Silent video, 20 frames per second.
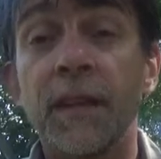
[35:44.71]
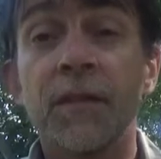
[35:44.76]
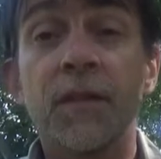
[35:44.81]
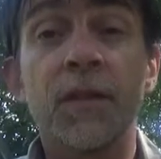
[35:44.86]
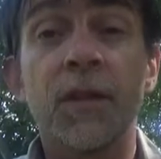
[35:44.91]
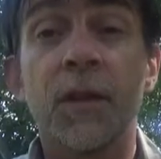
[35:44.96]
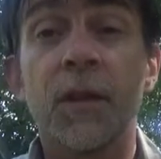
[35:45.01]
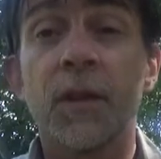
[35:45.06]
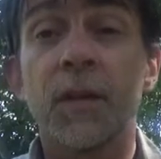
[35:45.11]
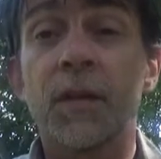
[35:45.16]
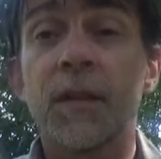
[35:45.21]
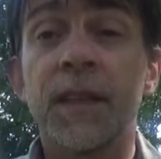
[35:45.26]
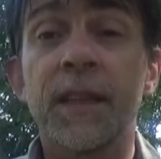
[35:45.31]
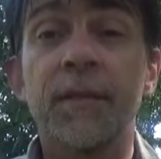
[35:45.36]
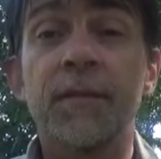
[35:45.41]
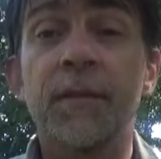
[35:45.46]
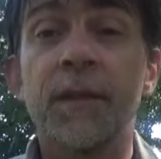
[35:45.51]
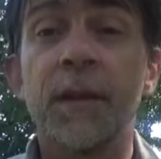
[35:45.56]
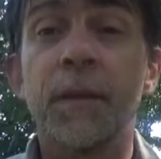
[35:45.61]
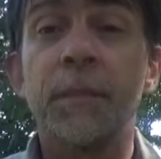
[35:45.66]
So
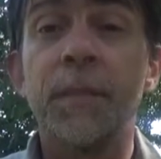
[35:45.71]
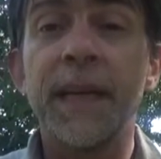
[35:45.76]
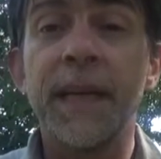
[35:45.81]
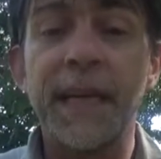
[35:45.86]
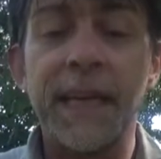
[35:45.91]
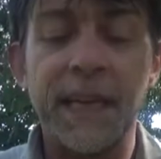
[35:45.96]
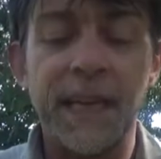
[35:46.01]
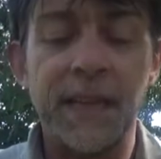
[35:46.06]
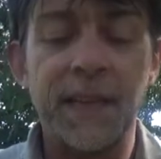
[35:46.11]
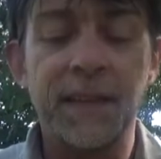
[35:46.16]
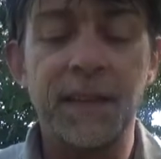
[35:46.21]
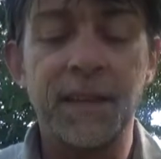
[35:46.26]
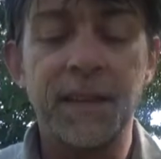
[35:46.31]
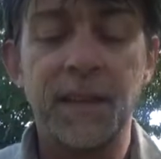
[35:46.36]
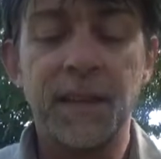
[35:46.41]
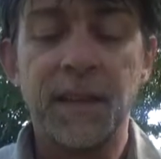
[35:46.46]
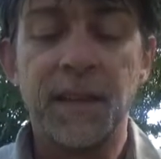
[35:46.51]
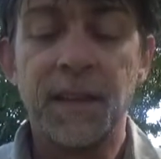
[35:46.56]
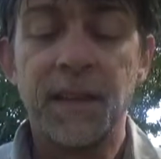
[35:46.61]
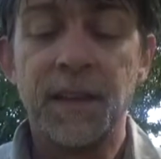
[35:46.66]
give her a big hand
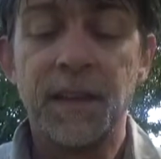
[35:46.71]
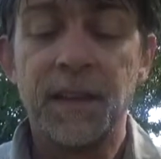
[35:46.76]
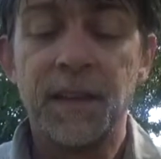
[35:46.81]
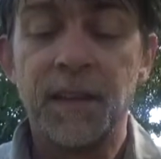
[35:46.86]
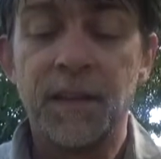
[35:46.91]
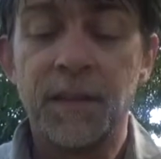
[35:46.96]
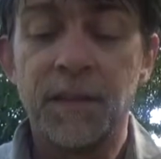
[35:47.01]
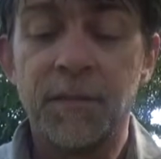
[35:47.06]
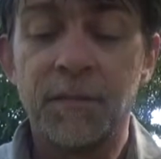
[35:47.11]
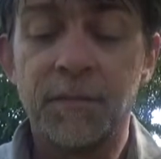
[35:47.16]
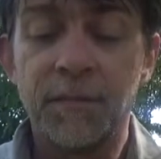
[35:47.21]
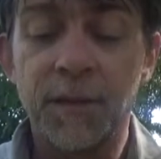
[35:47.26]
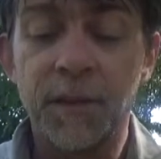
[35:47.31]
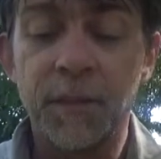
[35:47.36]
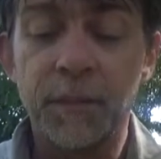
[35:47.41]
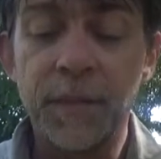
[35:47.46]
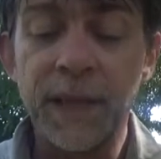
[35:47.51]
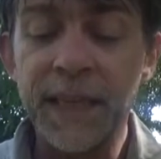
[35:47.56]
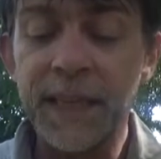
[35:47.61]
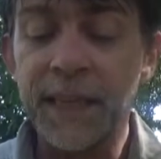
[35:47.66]

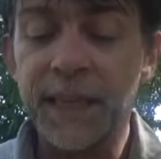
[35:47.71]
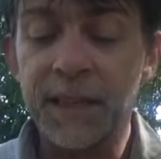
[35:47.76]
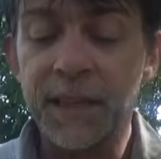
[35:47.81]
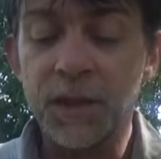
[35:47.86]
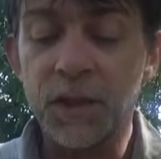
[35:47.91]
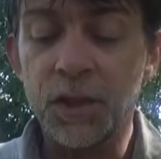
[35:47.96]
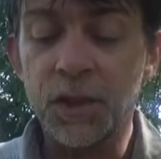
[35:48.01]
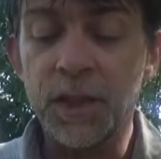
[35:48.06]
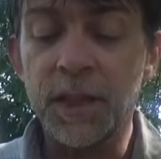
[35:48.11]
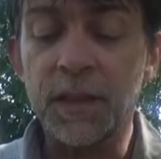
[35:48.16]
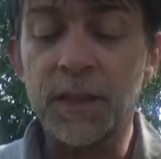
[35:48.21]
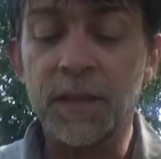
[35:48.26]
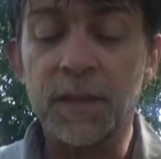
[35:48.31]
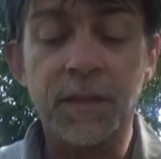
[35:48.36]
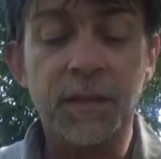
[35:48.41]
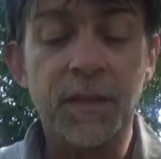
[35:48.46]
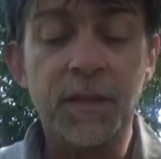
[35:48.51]
for making this sheath.